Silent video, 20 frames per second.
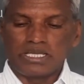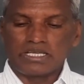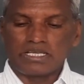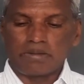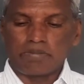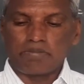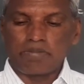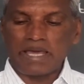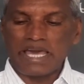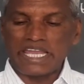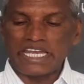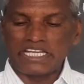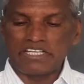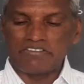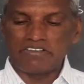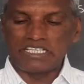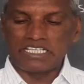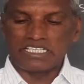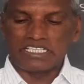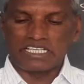
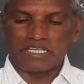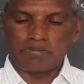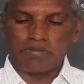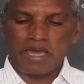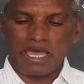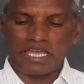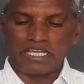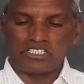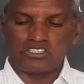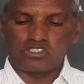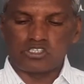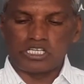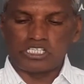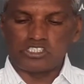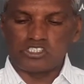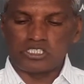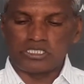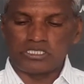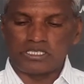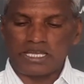comparative degree by
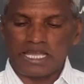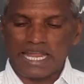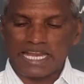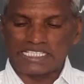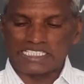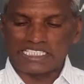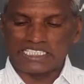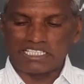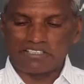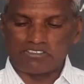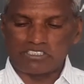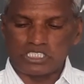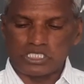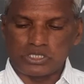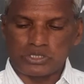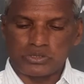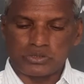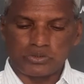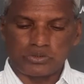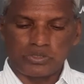changing the adjectives
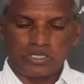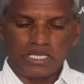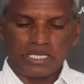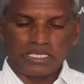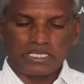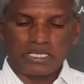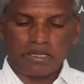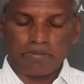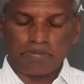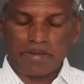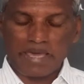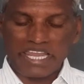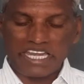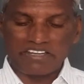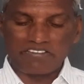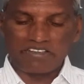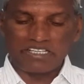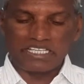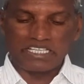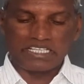into
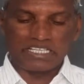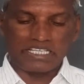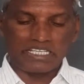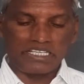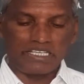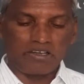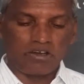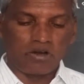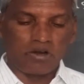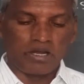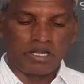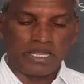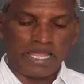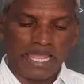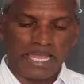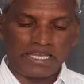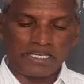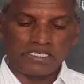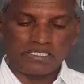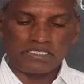comparative degree
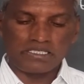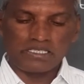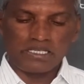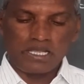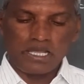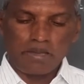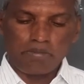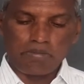and